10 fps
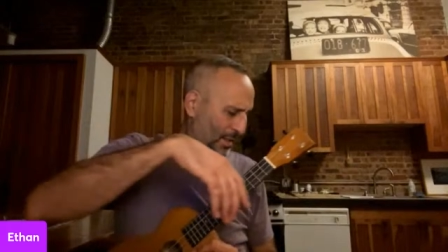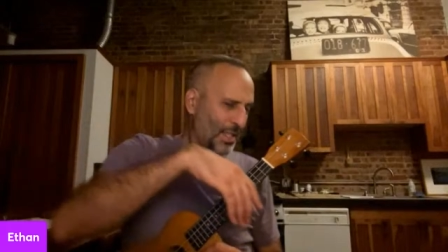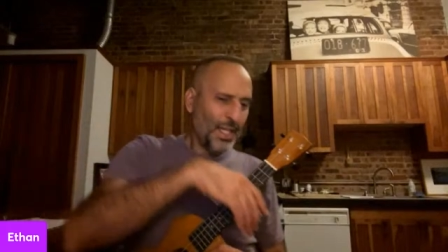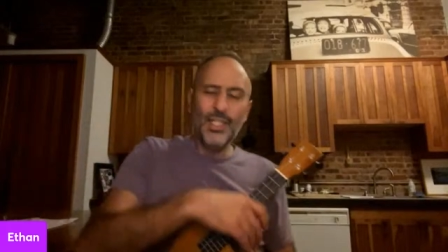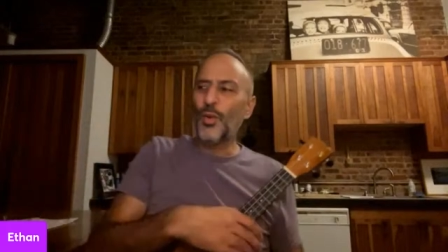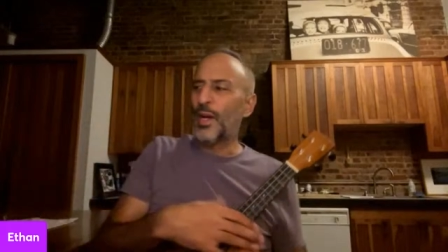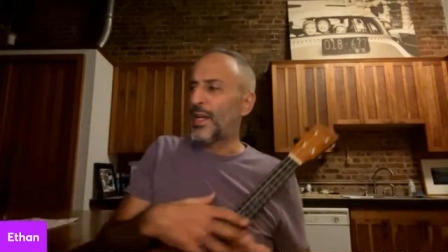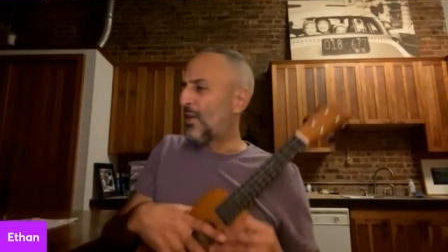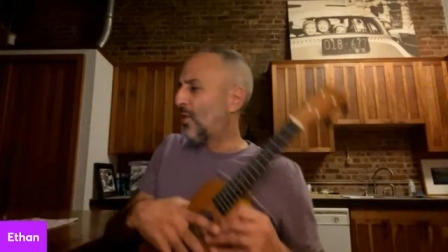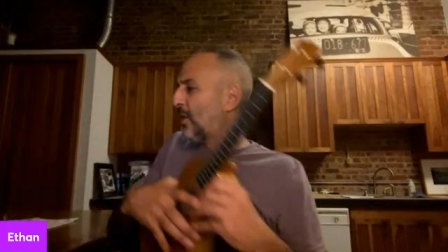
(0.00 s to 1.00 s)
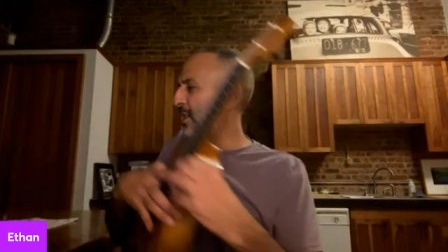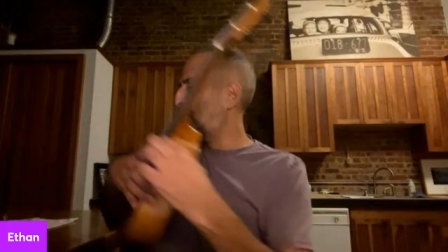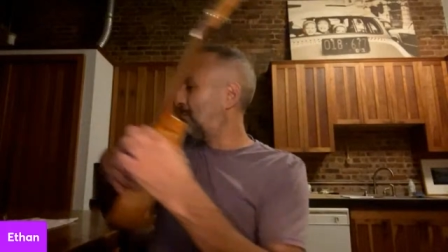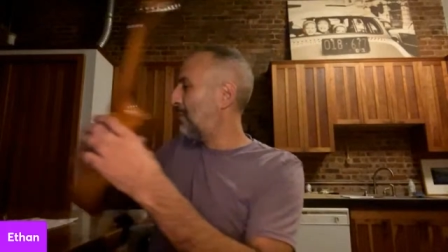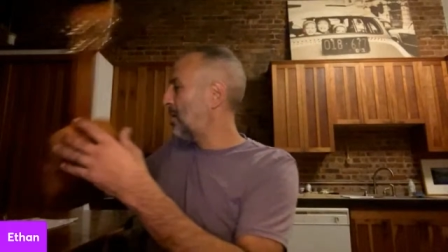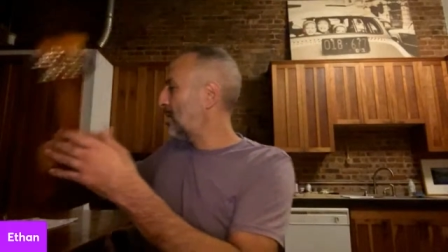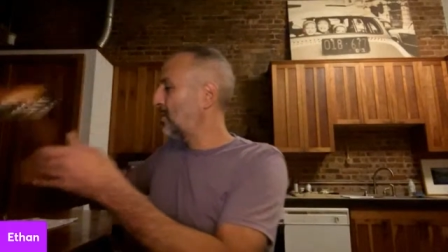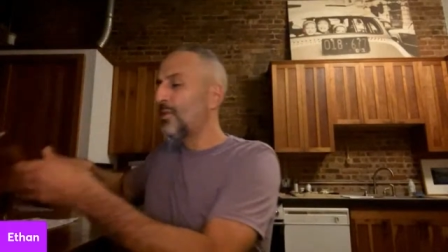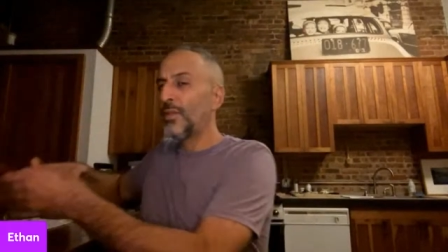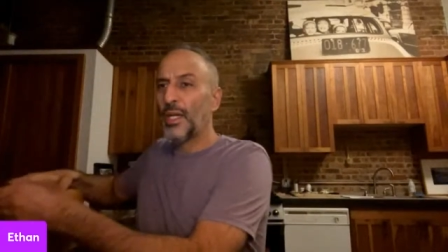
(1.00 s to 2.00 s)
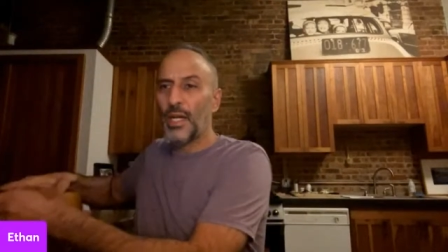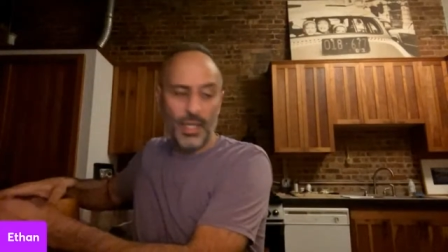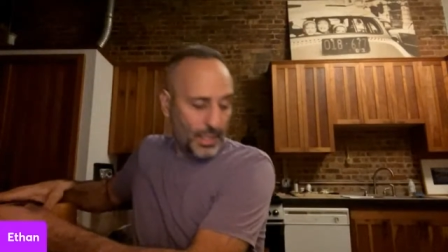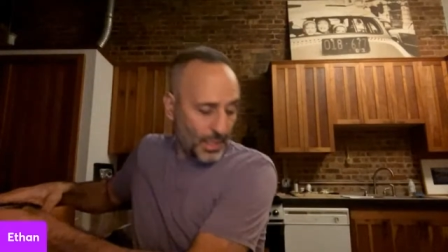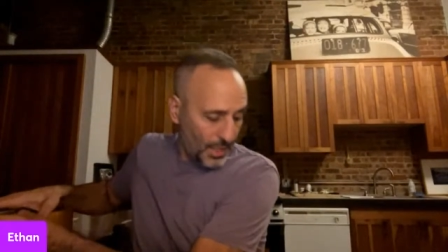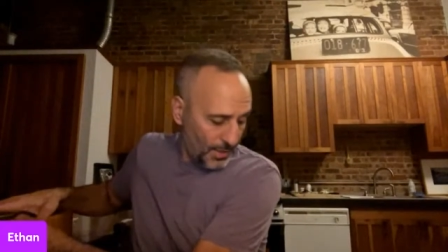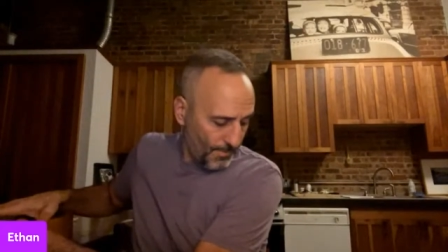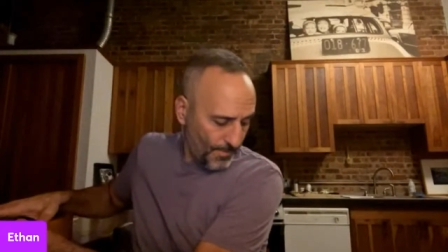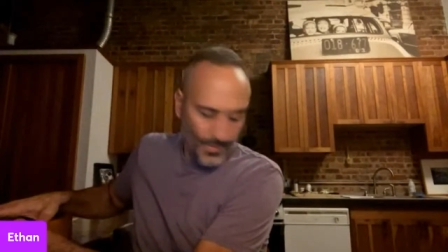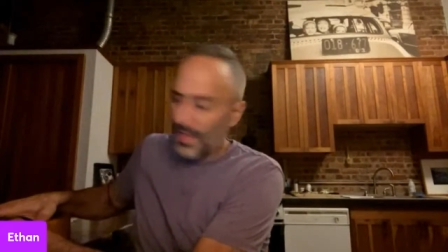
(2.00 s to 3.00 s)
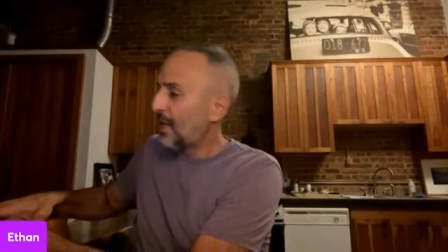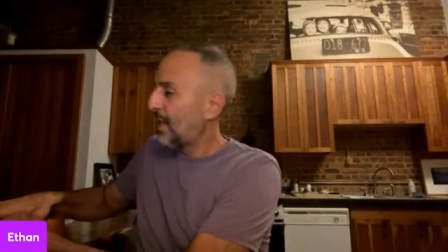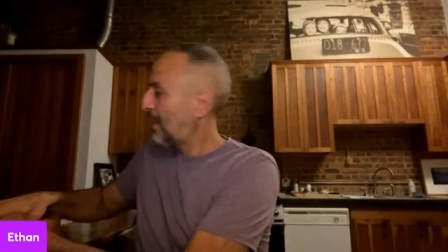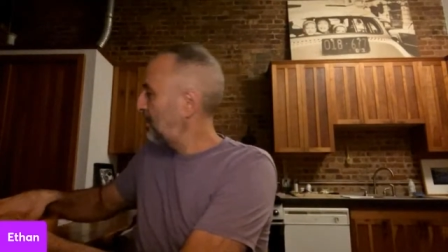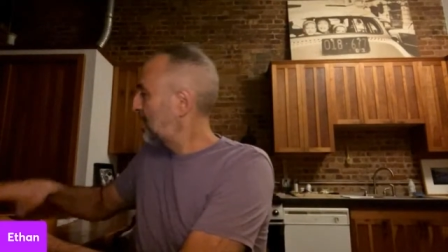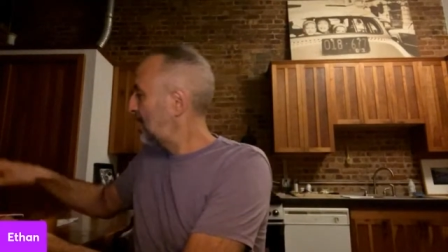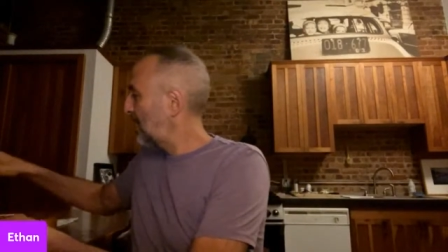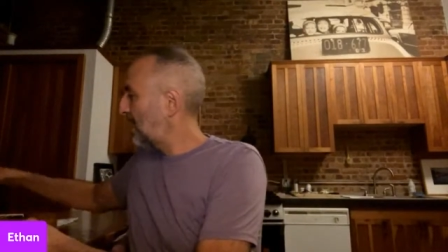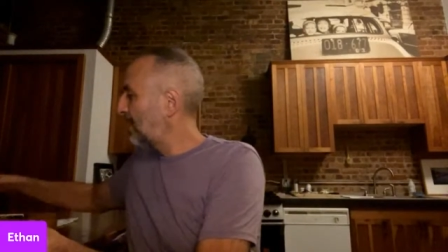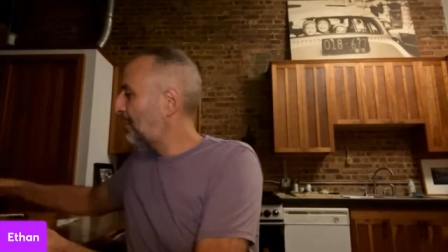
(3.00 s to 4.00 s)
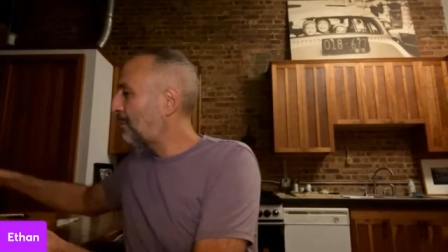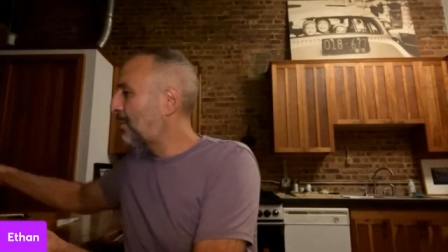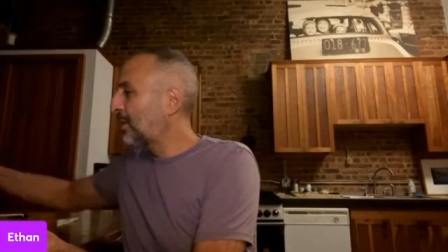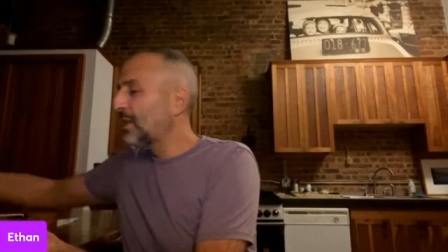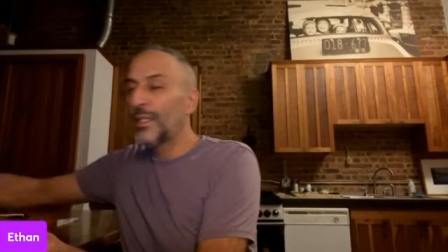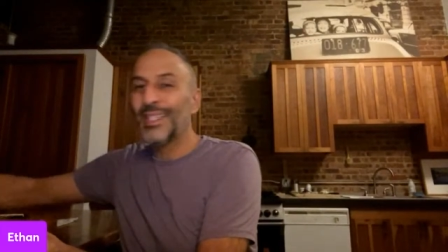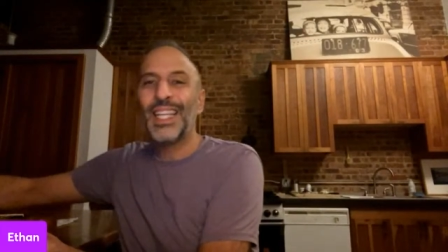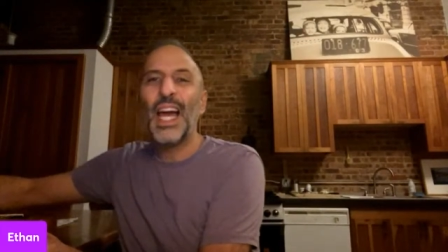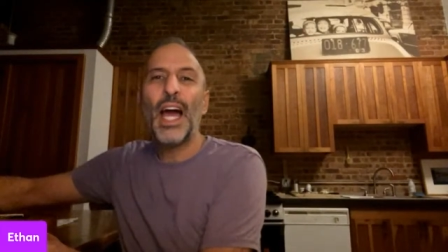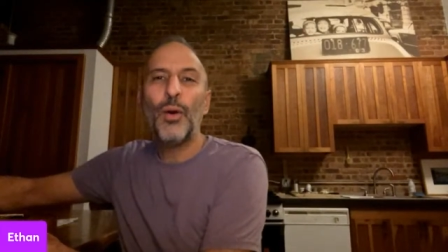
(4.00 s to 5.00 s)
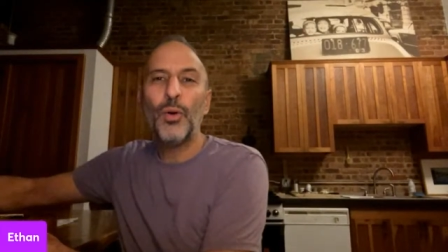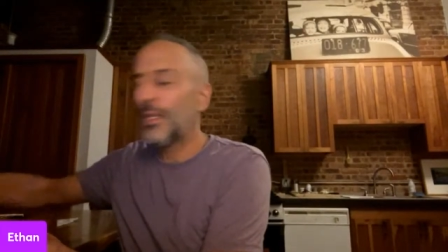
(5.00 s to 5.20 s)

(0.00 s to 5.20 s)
is quite a noisy bone, honestly. Let me see if I put a little towel